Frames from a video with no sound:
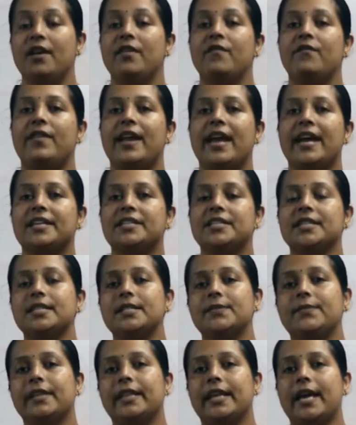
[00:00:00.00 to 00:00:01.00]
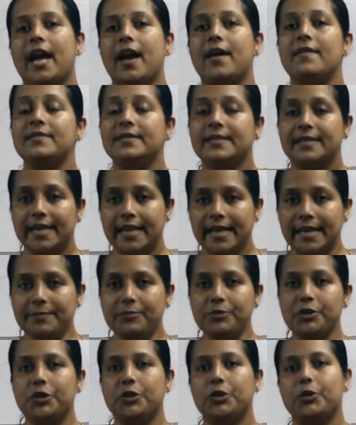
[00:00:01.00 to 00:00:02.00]
Fractions with have
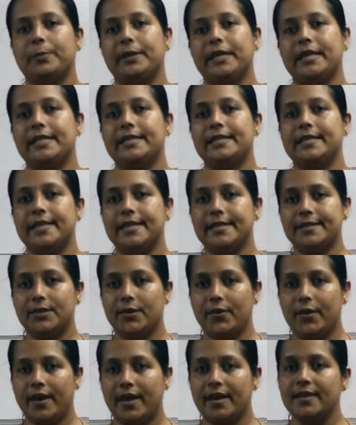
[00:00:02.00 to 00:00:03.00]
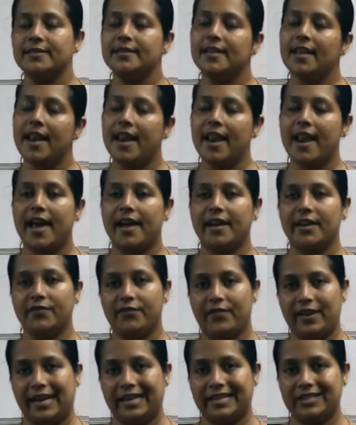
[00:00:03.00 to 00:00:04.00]
same denominator is known as like
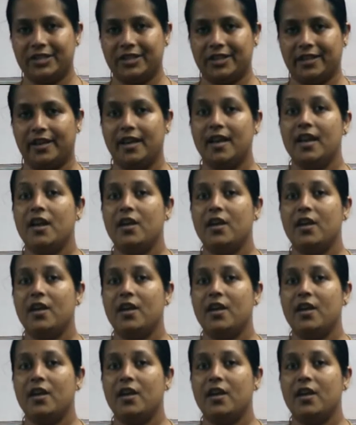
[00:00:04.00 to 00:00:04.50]
fraction.